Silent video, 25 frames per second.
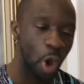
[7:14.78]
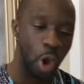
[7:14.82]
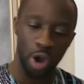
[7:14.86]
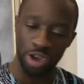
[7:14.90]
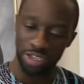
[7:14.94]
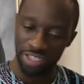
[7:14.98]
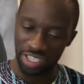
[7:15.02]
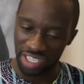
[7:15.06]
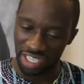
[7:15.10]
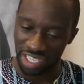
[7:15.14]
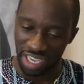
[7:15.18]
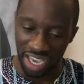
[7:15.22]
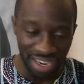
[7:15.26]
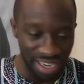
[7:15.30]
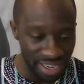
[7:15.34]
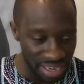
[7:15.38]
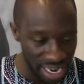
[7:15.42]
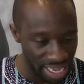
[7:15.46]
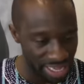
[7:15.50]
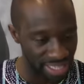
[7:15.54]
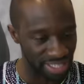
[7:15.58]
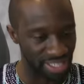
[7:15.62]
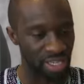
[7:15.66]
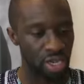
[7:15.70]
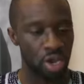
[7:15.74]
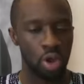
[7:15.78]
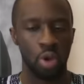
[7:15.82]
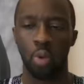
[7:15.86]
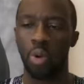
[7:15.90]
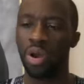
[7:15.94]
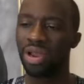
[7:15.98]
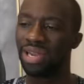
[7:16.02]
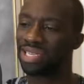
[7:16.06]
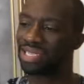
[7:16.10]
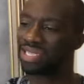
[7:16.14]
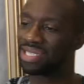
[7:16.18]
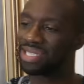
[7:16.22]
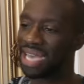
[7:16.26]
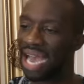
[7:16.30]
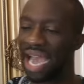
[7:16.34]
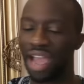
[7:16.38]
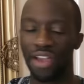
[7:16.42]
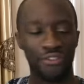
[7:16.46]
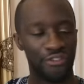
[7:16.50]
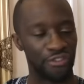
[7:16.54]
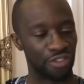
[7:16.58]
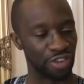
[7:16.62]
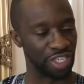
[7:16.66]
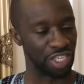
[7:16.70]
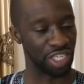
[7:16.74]
On Sundays, when it's
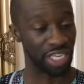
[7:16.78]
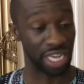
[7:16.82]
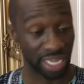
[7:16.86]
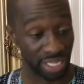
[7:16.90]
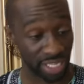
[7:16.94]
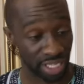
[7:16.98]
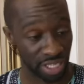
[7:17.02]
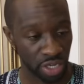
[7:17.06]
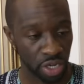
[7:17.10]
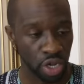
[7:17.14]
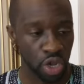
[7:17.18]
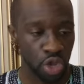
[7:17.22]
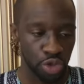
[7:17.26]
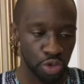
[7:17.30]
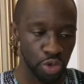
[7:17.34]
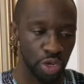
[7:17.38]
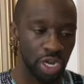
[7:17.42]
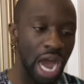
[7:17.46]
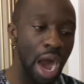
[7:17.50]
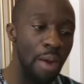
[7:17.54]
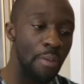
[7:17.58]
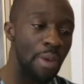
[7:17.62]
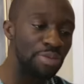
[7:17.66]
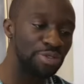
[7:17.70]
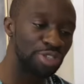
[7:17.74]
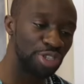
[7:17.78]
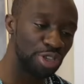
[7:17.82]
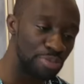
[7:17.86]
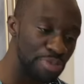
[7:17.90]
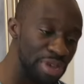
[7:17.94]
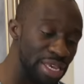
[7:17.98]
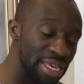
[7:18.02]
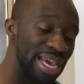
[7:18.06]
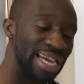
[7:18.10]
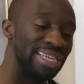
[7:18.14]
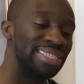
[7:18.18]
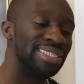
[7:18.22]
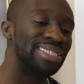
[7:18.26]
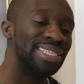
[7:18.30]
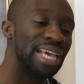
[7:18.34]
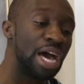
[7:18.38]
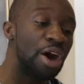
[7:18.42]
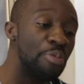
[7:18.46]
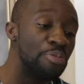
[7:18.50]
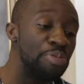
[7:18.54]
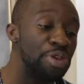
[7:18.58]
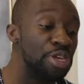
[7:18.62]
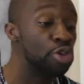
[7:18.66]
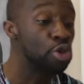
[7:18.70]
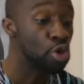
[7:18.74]
time for church, you come up to me and
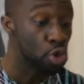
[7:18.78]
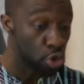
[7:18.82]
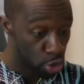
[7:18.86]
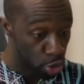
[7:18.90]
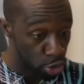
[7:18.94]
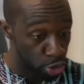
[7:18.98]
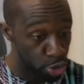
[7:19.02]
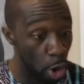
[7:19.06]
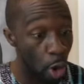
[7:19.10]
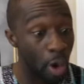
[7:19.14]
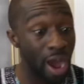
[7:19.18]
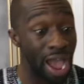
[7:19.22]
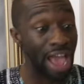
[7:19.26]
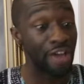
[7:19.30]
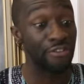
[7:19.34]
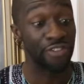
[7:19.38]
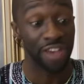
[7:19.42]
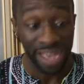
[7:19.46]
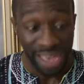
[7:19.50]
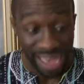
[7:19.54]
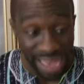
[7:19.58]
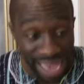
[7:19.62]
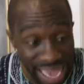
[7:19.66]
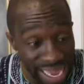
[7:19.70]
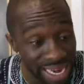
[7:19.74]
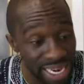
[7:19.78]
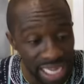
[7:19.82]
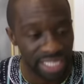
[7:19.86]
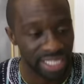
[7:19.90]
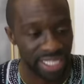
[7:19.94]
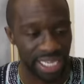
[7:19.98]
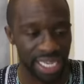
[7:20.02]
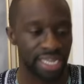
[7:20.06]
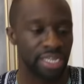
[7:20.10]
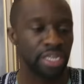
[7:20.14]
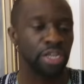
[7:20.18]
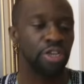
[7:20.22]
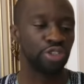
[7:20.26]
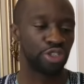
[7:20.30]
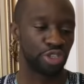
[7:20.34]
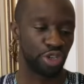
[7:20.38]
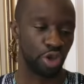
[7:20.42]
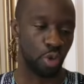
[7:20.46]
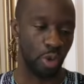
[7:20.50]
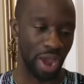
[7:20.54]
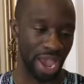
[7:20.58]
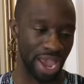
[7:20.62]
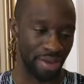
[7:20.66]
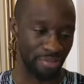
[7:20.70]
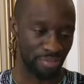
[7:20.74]
tell me you don't have anything to
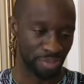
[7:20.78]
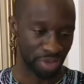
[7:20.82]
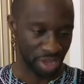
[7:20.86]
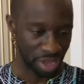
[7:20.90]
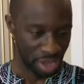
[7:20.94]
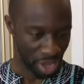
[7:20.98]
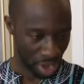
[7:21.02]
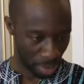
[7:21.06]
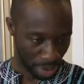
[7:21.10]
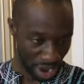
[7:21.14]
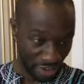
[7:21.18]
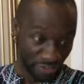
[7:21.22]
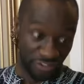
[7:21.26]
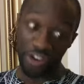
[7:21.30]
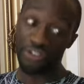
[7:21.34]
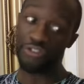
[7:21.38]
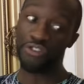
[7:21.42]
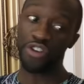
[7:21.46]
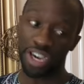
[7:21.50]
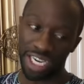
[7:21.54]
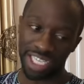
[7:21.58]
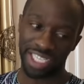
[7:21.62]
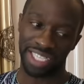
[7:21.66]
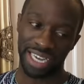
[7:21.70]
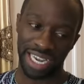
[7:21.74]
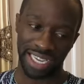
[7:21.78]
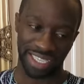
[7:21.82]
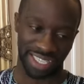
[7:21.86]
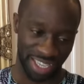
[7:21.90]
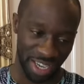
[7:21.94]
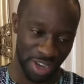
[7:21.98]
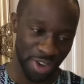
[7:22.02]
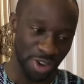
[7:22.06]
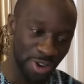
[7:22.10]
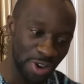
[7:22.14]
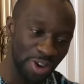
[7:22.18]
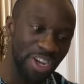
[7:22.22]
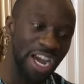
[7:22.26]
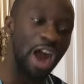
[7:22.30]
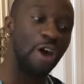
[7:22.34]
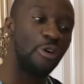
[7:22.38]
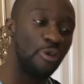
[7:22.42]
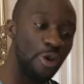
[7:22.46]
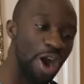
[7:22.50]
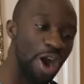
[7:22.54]
wear. But for foolishness, look how